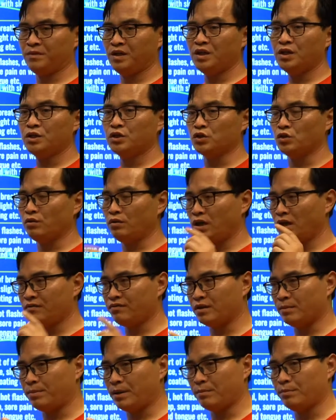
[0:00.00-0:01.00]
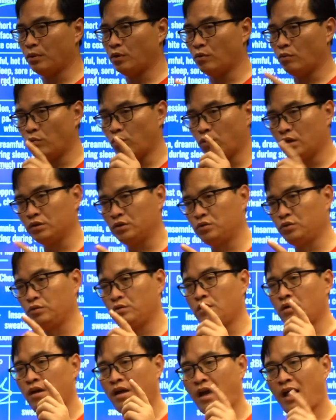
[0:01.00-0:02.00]
So if the people want to
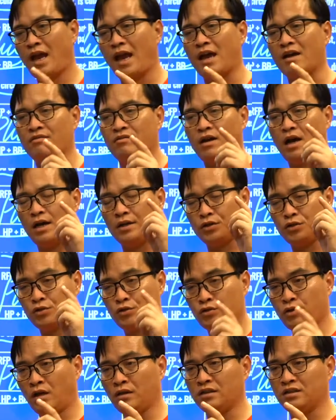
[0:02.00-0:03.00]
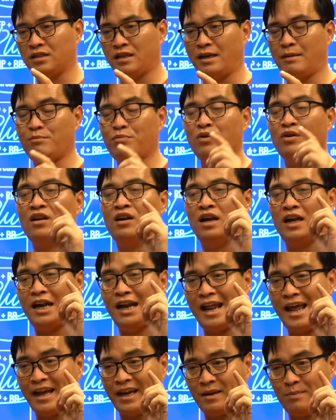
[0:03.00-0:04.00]
have a sound sleep
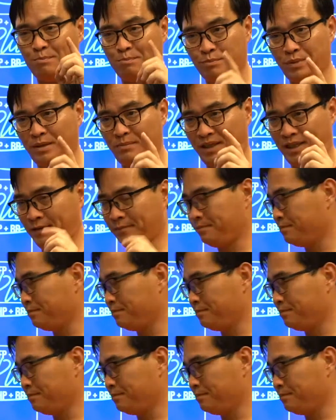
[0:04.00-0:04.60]
like baby,